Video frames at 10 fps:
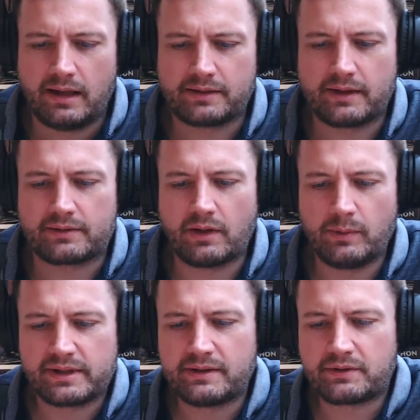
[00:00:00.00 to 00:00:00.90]
It's
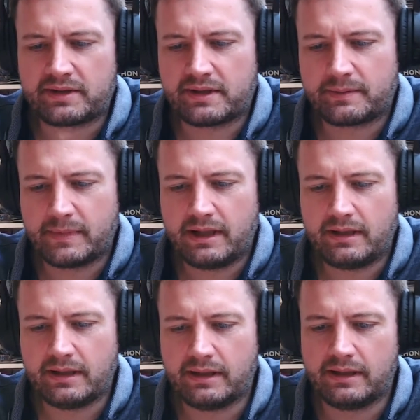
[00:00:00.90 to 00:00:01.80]
always interesting to
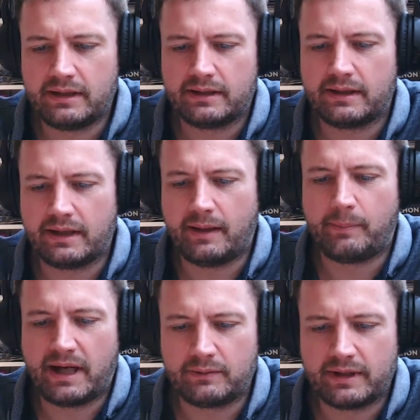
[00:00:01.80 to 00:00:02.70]
me
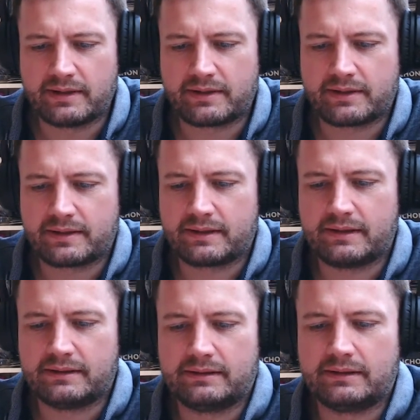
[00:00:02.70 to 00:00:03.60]
about this,
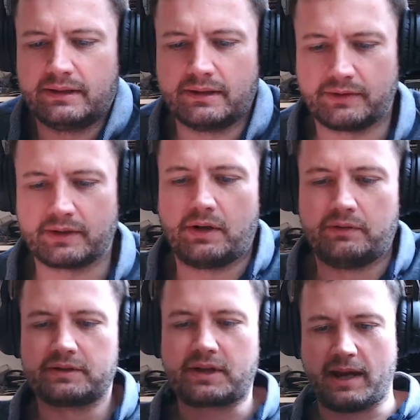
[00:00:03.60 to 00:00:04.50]
the
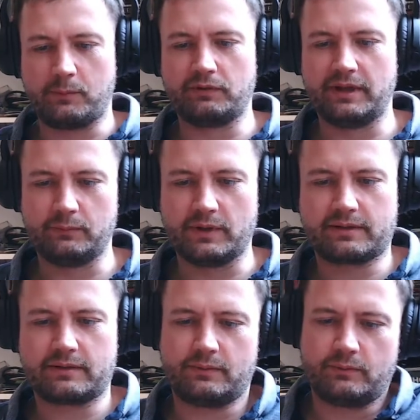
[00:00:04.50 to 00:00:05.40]
current time we're in,
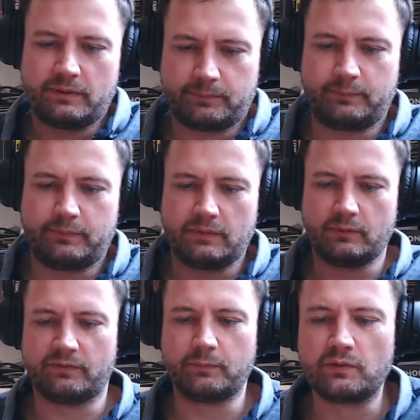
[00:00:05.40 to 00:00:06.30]
which
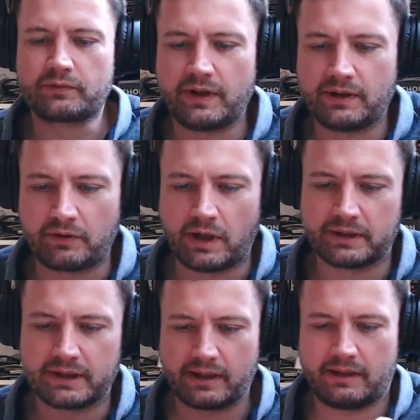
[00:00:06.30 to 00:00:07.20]
we've moved further
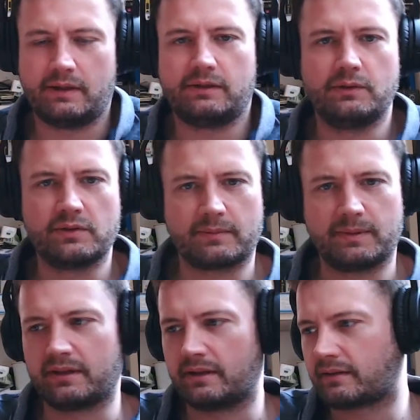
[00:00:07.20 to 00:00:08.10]
on, and it used to
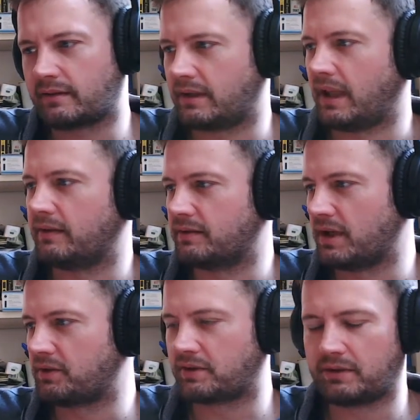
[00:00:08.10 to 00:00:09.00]
be that like the
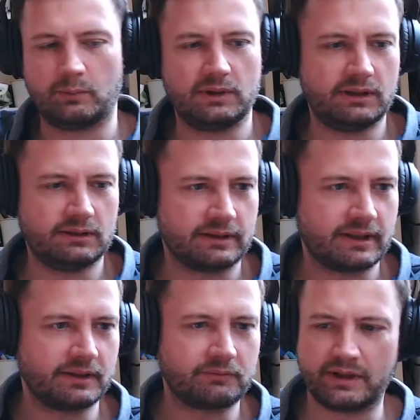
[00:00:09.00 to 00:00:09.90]
digital world
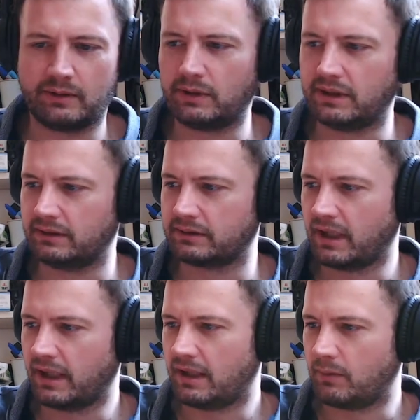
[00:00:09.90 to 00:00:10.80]
and then the real
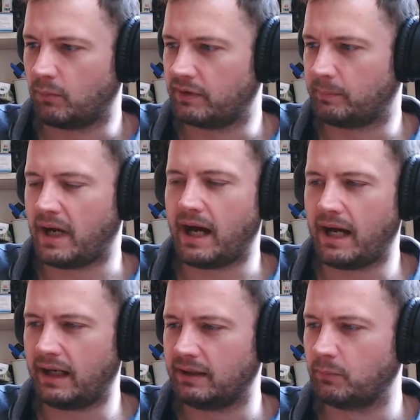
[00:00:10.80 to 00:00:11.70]
world were
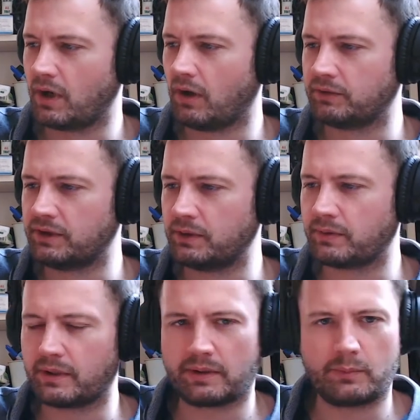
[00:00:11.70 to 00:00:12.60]
apart, and we all
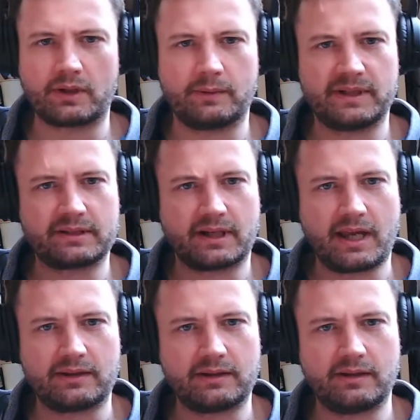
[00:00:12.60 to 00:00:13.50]
knew that they were coming
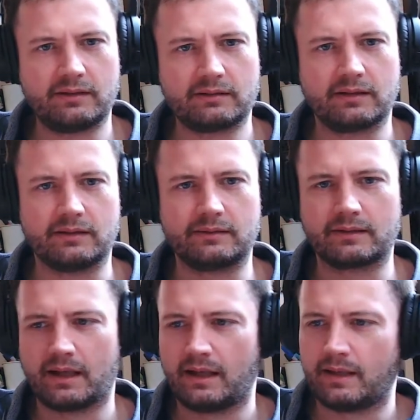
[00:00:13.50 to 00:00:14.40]
together,
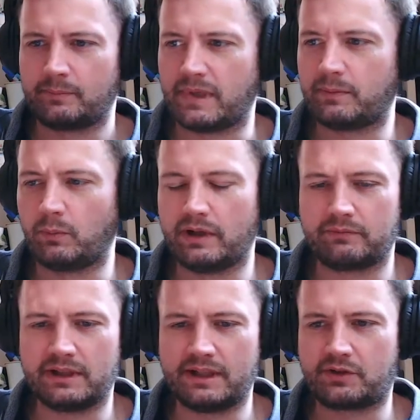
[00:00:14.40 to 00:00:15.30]
and people
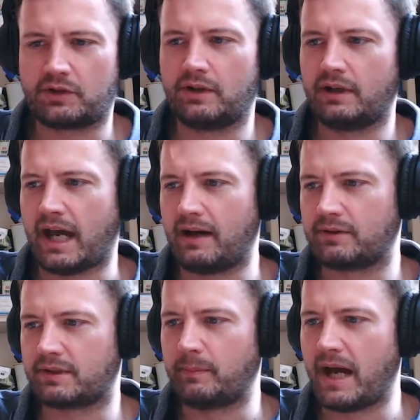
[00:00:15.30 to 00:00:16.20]
weren't really sure
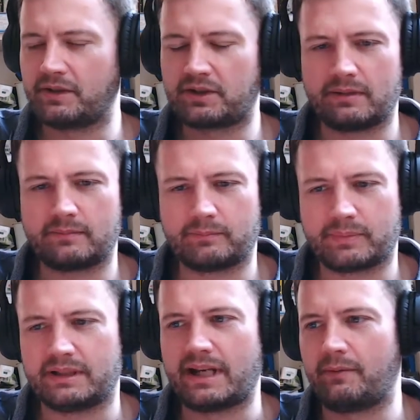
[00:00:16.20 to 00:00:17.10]
how to manage it,
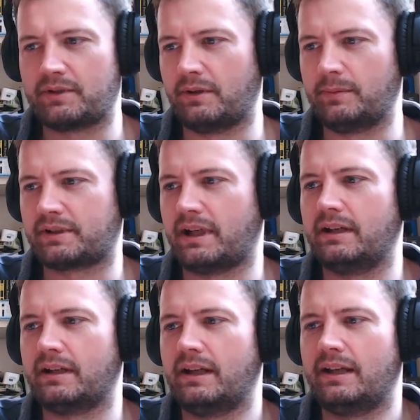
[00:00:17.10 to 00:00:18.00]
but now it's almost
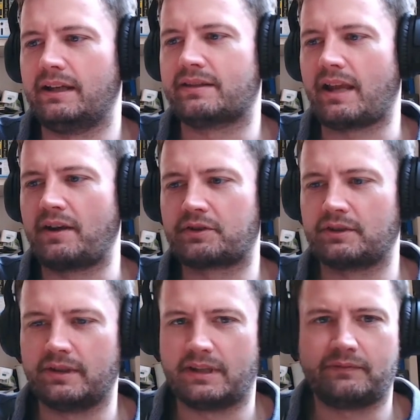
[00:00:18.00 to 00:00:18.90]
like
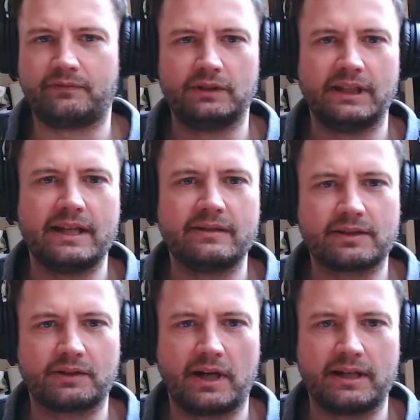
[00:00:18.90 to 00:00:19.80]
essential that they're fully
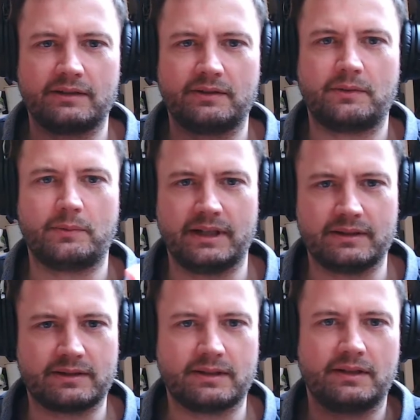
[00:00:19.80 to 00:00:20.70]
integrated,
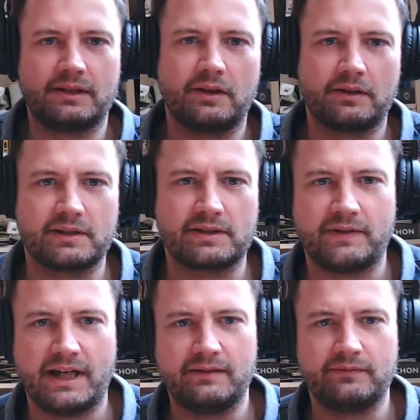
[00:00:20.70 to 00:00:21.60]
otherwise you're not going to
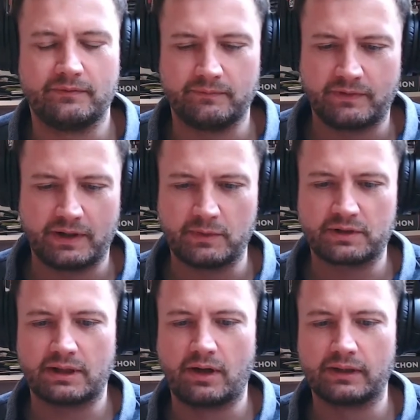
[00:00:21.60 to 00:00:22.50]
survive very
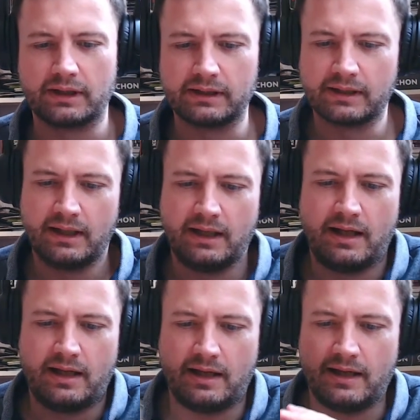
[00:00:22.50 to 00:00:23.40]
much longer.
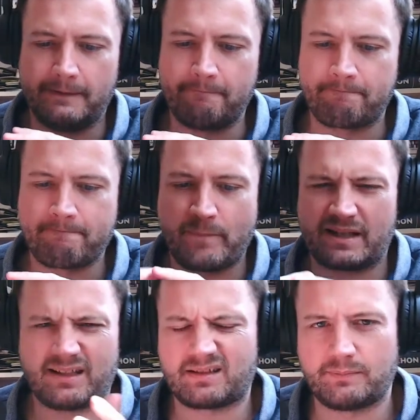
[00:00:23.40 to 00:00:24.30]

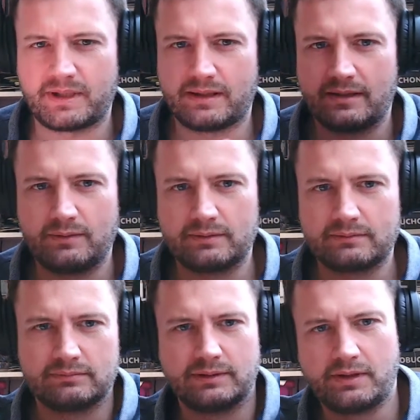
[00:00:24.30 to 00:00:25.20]
Is that something that you
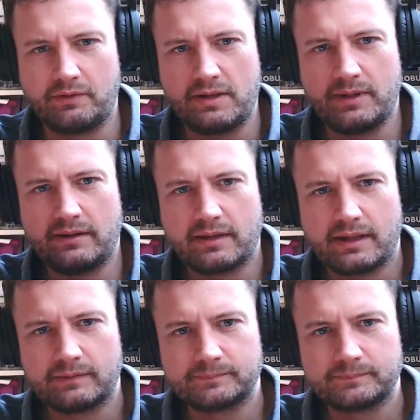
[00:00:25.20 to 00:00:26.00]
would agree with?